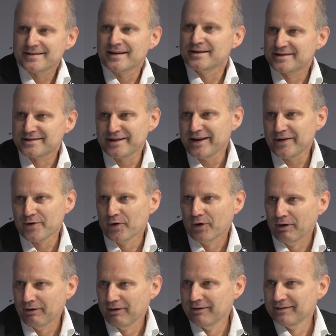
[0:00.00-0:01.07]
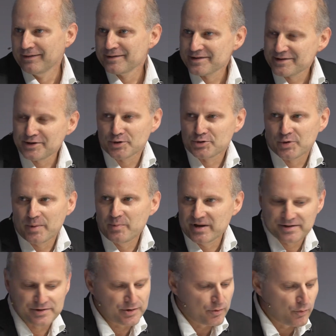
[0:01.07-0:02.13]
zero CO2
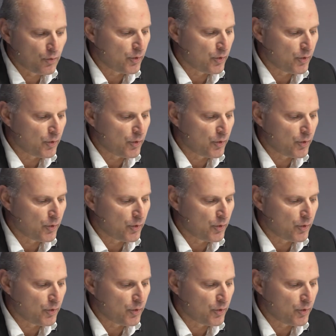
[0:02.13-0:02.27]
emission,